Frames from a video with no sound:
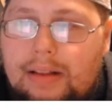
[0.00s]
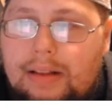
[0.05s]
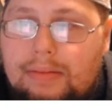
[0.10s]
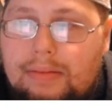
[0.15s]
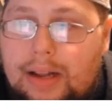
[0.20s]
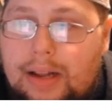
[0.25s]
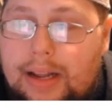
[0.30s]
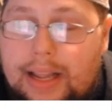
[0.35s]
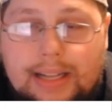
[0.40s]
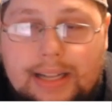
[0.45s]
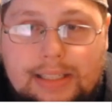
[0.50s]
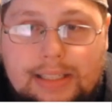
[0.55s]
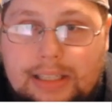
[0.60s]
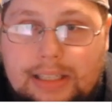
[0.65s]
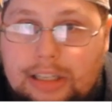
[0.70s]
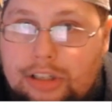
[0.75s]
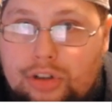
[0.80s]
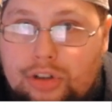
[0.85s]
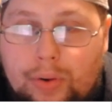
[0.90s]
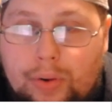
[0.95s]
against
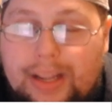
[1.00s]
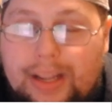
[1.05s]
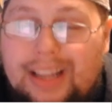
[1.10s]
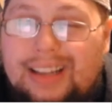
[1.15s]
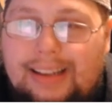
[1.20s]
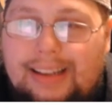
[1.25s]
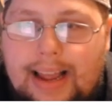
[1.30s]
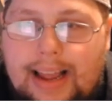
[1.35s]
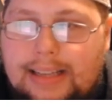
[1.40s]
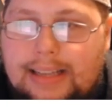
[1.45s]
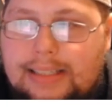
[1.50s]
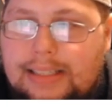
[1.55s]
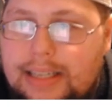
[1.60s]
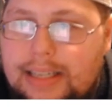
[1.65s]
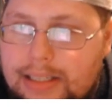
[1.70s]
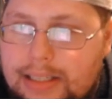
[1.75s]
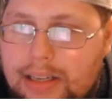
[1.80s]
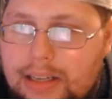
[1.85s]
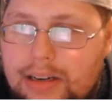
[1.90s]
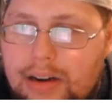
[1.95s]
Detroit last
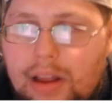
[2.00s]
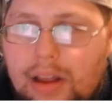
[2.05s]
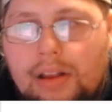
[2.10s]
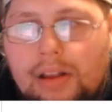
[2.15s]
season.